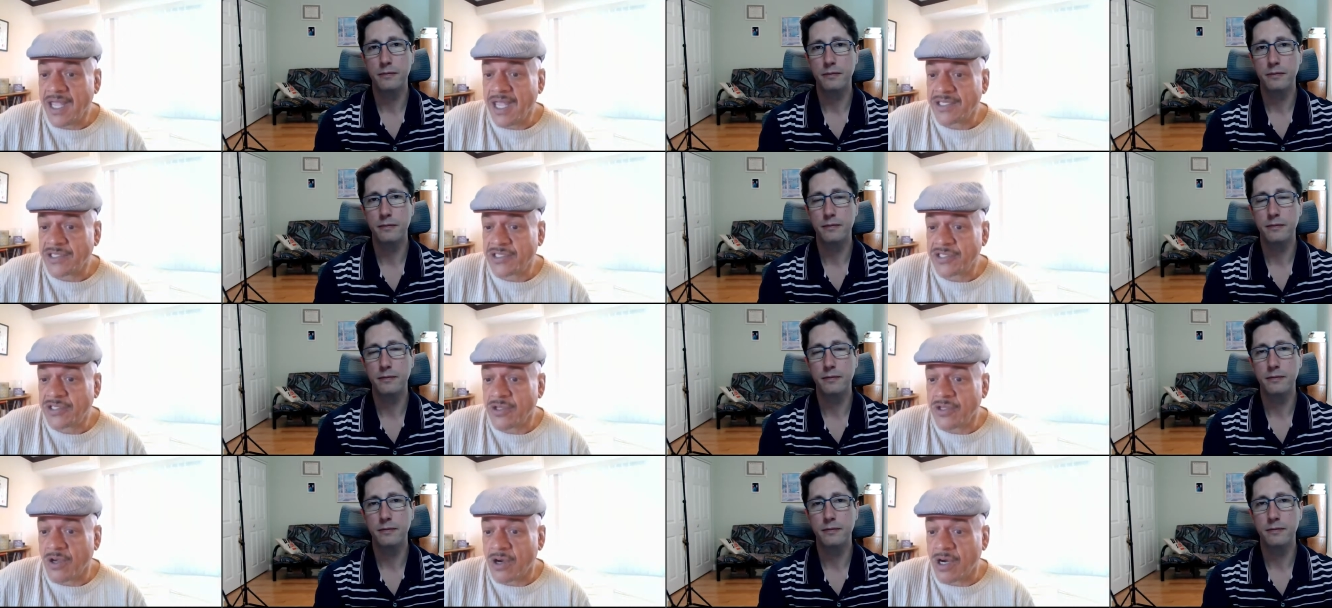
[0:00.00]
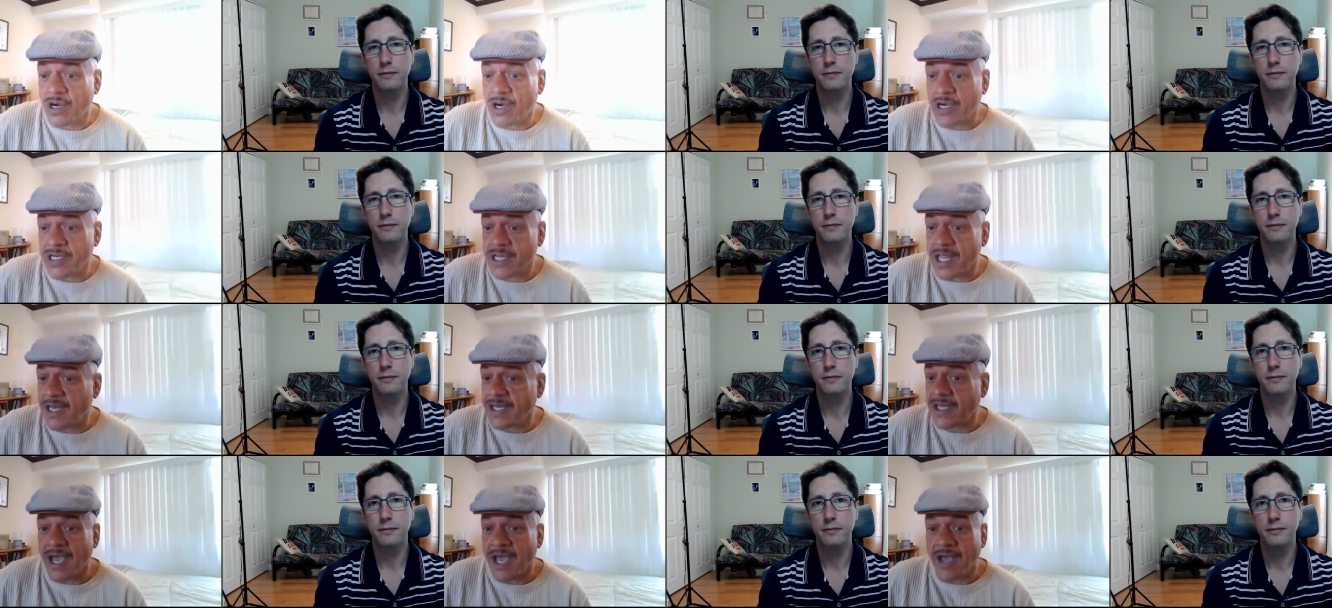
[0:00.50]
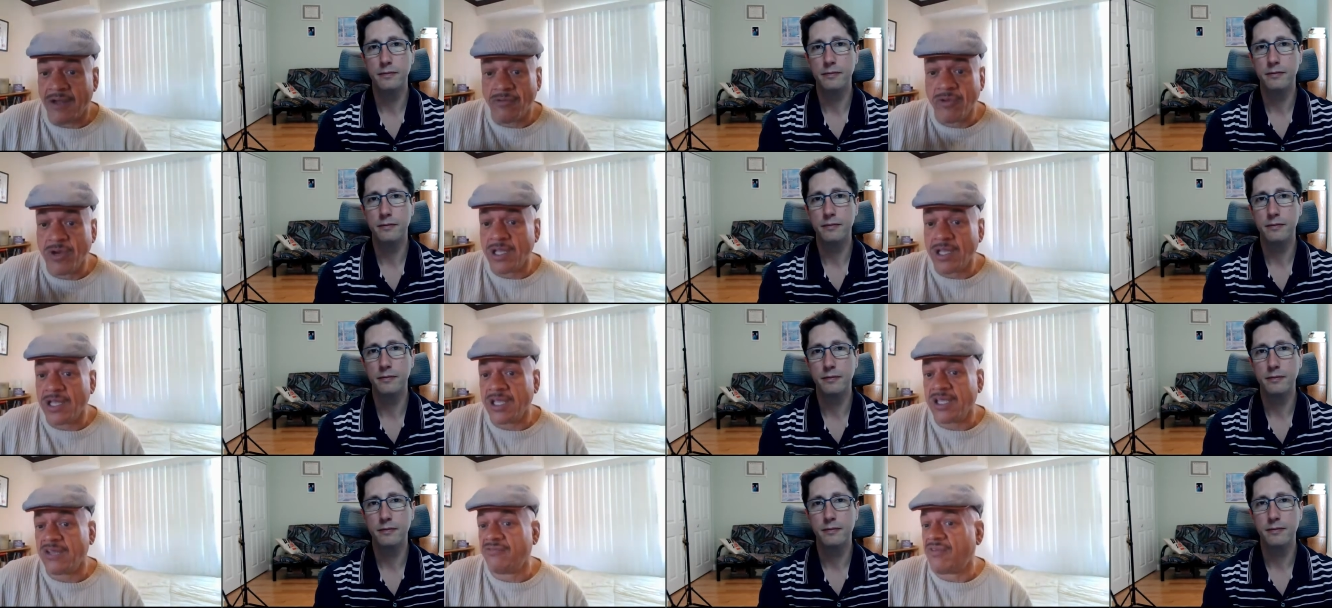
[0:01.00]
Speaker 1: and started and got
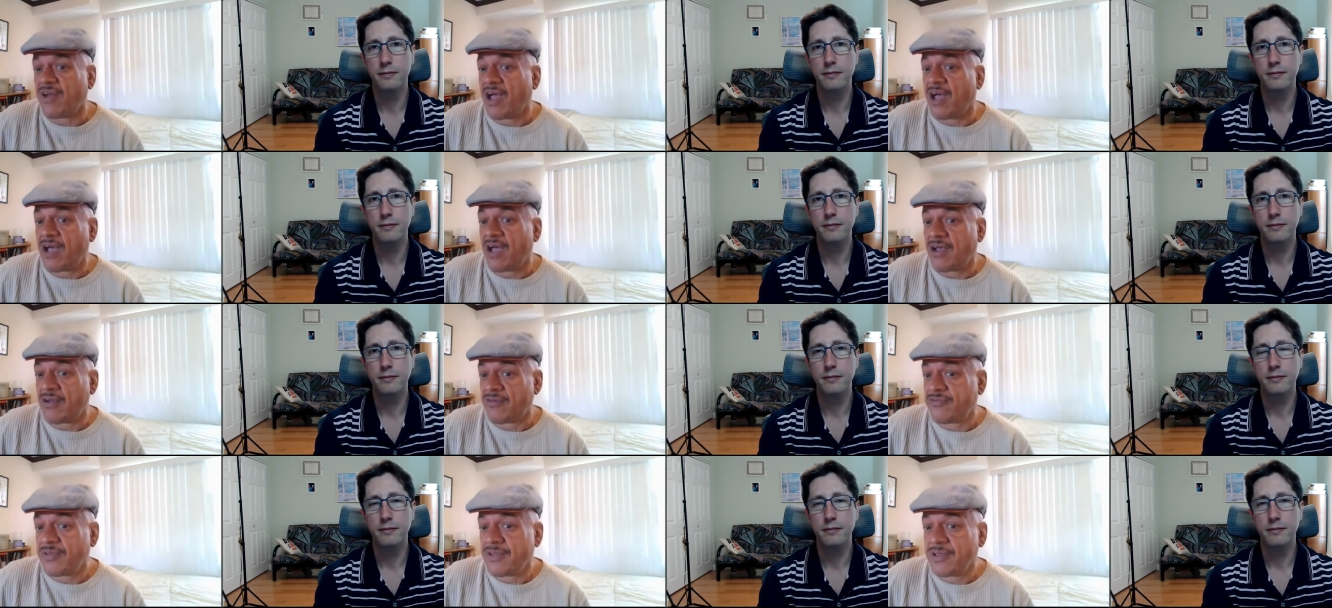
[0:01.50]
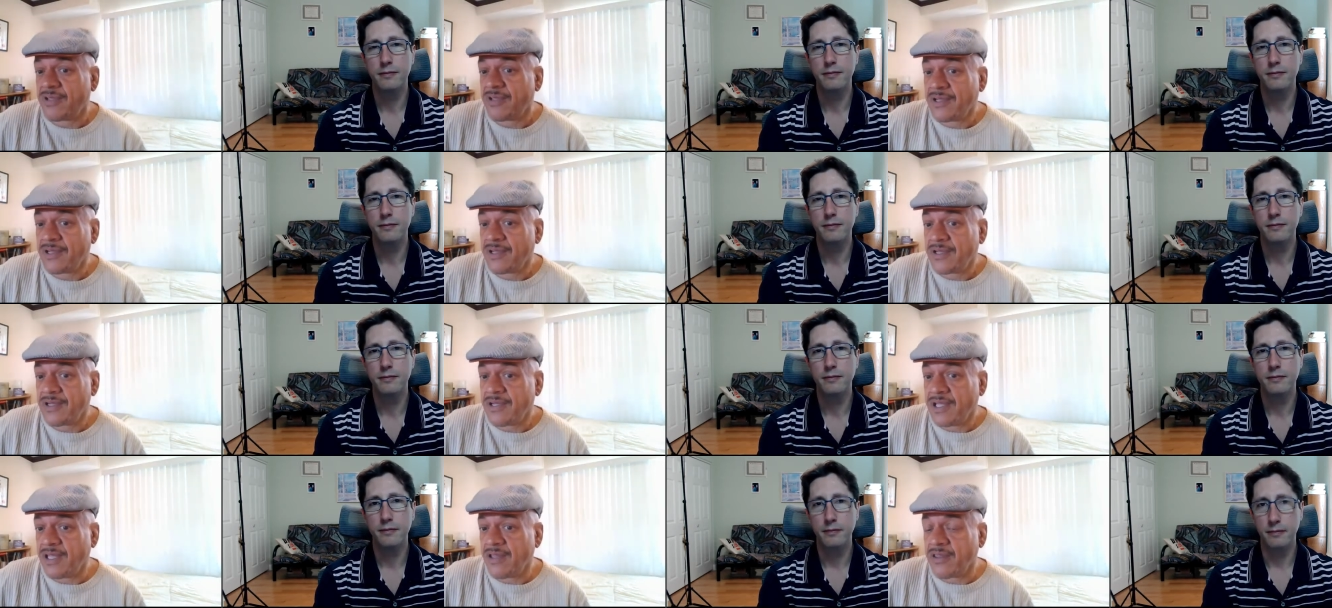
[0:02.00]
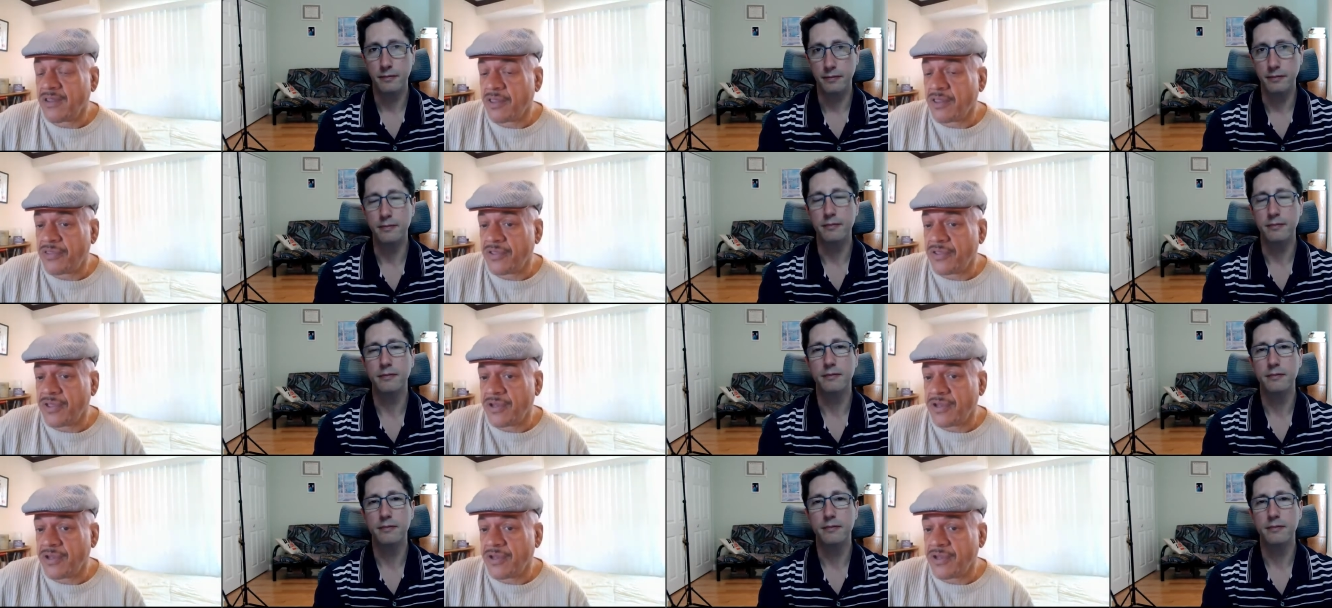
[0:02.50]
really involved in the